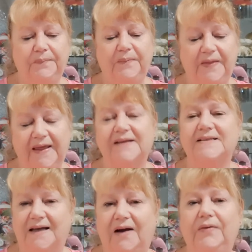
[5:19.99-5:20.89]
but that's
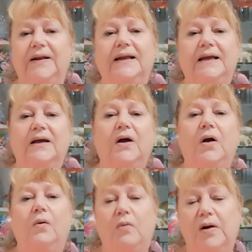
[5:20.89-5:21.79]
currently
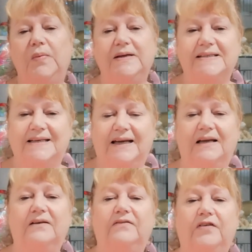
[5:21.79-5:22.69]
where we
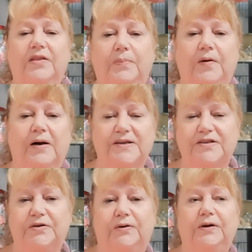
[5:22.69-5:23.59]
stand for the prize
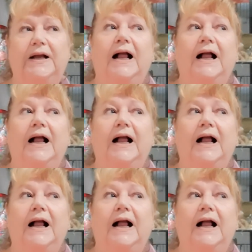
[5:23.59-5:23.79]
draw.